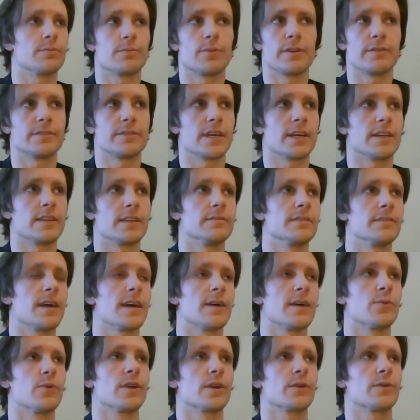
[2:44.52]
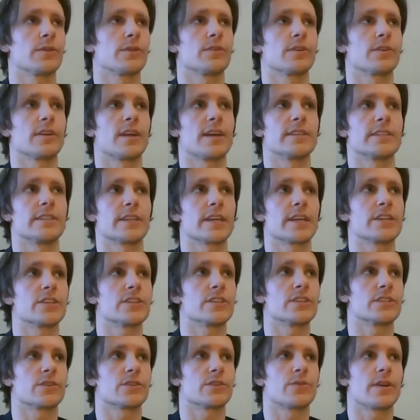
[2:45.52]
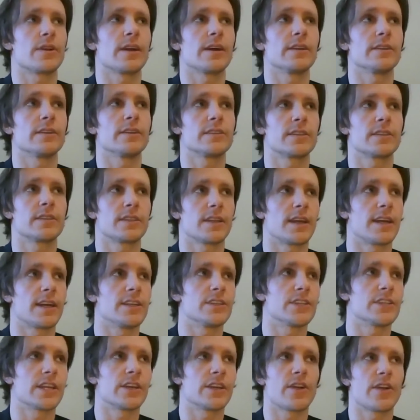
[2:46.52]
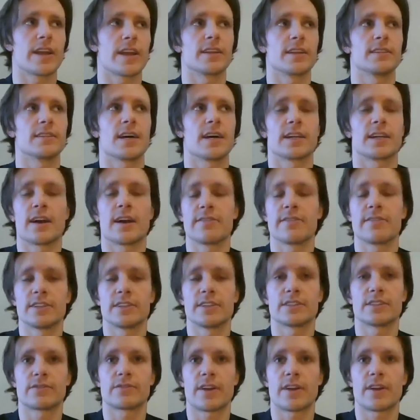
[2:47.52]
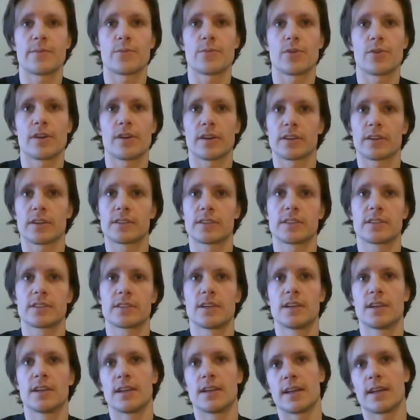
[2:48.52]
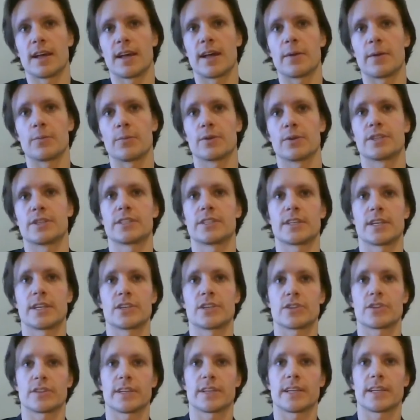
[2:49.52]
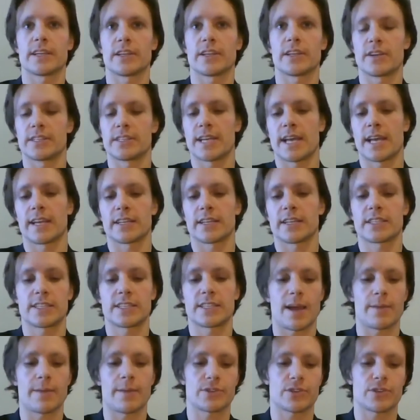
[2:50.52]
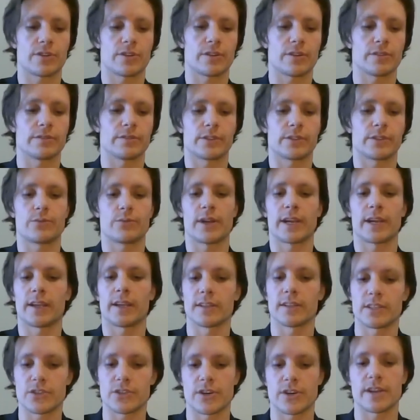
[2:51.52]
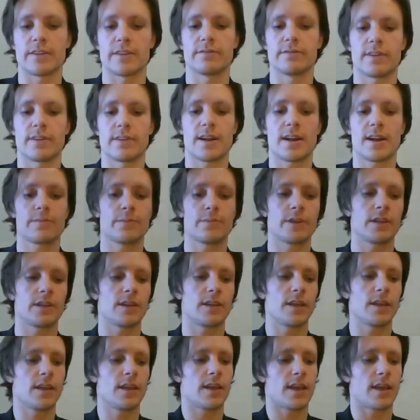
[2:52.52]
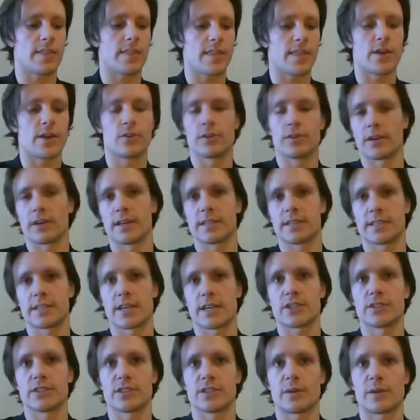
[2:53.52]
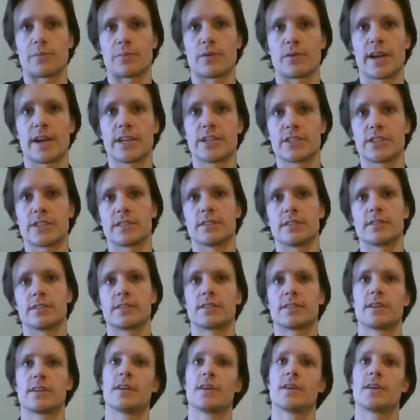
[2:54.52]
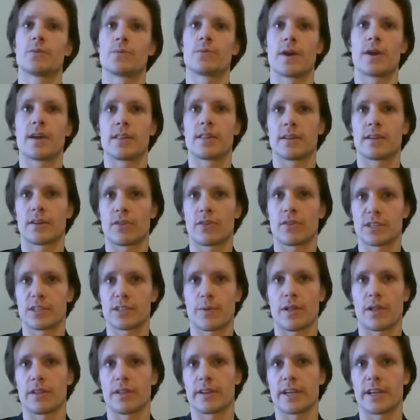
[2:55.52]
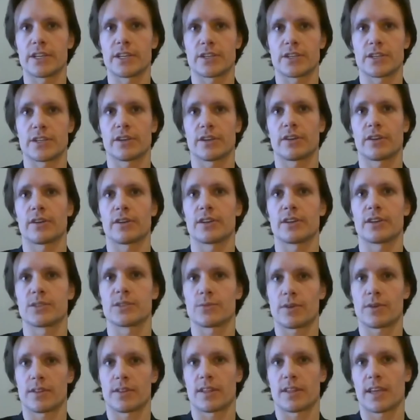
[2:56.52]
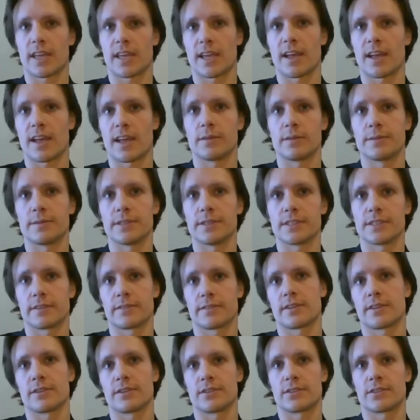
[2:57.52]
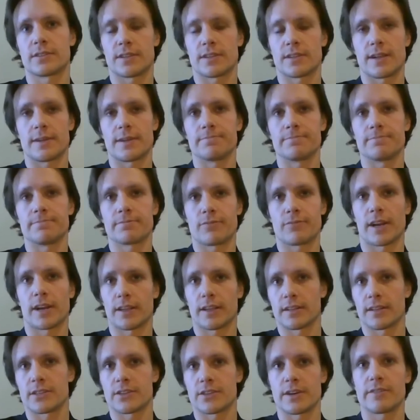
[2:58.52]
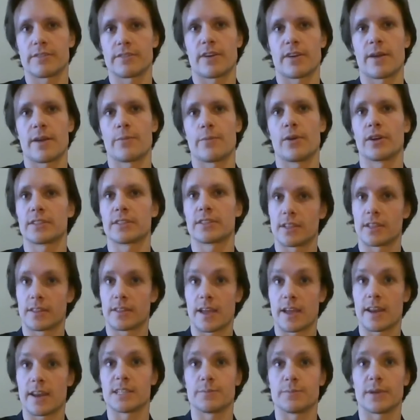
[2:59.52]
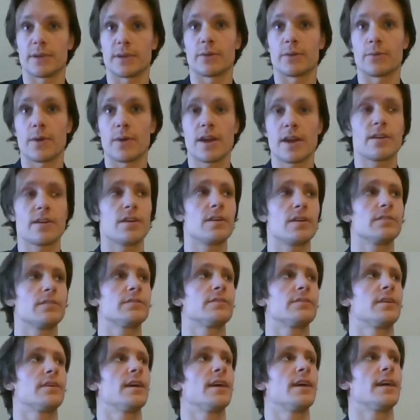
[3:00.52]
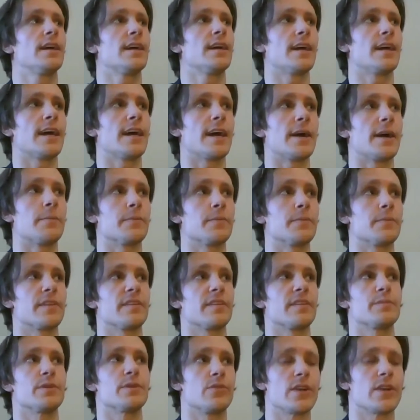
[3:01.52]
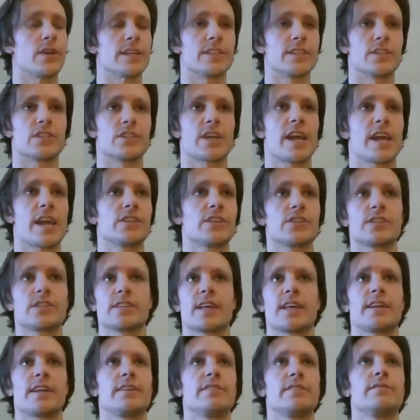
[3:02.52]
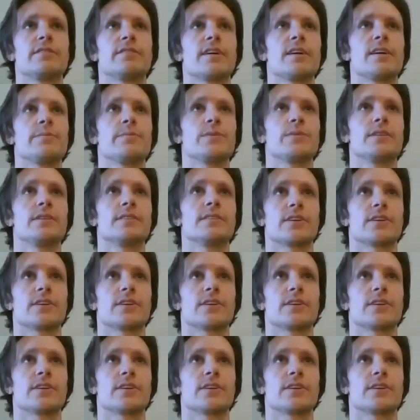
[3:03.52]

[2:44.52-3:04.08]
We've done work with organisations around generating data governance frameworks, which essentially, take a snapshot of the regulatory environment and that organisation's operations, where the cross-pollination occurs, what are the key elements of those regulatory frameworks that they need to be aware of. There have been recent changes to that environment.